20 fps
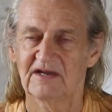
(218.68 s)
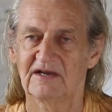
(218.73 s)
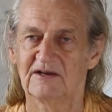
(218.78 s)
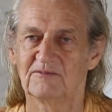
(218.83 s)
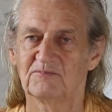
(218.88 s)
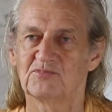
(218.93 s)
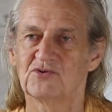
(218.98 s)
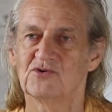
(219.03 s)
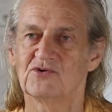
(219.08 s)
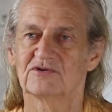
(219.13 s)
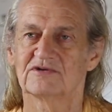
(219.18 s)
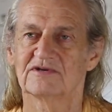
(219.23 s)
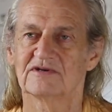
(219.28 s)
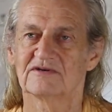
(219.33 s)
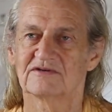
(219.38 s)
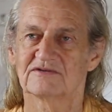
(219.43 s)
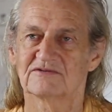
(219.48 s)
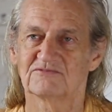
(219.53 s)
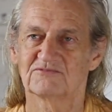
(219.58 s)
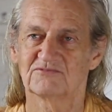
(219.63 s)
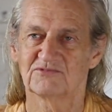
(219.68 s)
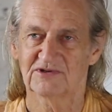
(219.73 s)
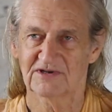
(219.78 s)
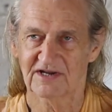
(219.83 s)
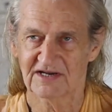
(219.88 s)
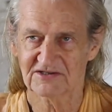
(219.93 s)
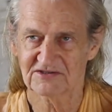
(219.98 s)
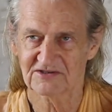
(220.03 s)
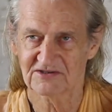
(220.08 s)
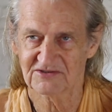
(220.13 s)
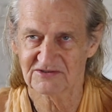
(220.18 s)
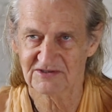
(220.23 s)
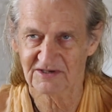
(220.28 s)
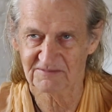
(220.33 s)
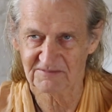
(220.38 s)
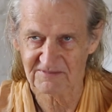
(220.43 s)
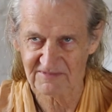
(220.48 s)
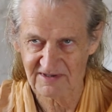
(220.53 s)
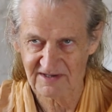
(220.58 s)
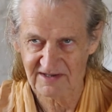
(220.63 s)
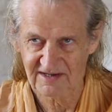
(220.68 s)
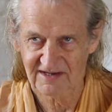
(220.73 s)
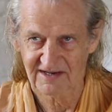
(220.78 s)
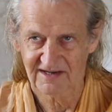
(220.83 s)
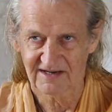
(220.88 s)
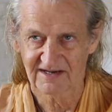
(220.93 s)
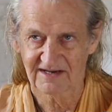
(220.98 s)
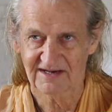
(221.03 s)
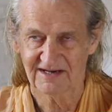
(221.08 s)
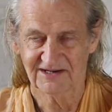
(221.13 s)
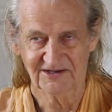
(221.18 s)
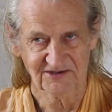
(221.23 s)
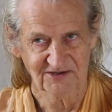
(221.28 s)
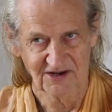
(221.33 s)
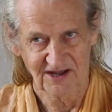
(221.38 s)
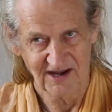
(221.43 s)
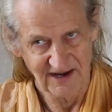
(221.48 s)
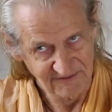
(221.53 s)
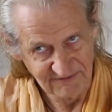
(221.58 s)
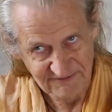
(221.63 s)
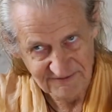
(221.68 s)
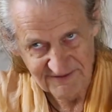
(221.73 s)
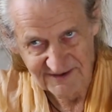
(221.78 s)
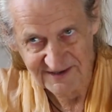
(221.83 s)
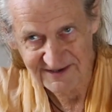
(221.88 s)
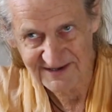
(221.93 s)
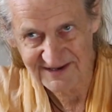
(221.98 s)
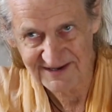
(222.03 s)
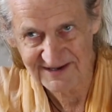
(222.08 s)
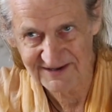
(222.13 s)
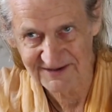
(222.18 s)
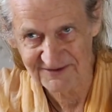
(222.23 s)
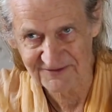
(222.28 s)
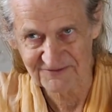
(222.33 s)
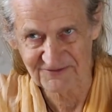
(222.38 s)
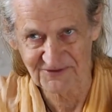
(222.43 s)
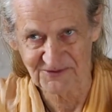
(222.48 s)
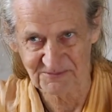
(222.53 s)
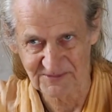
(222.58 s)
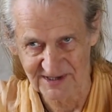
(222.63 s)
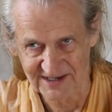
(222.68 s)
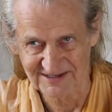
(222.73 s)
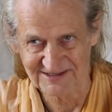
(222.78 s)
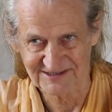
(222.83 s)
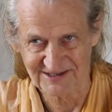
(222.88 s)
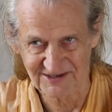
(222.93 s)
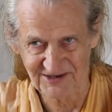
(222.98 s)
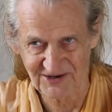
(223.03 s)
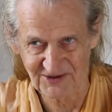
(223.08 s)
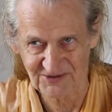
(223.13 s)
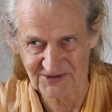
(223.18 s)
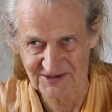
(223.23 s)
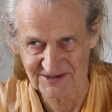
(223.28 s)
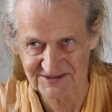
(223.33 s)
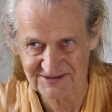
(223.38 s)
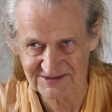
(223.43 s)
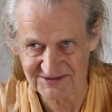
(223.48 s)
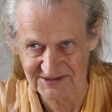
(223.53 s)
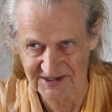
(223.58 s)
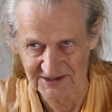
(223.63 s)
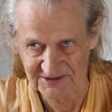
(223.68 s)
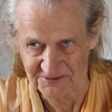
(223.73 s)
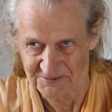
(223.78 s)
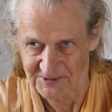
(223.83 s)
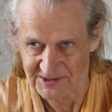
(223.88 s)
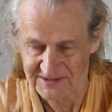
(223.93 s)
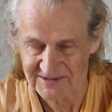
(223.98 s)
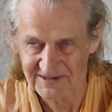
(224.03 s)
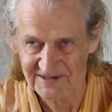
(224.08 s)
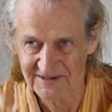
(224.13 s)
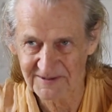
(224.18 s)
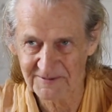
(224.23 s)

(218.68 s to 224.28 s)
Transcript: important relationship in life for me to know this gentleman.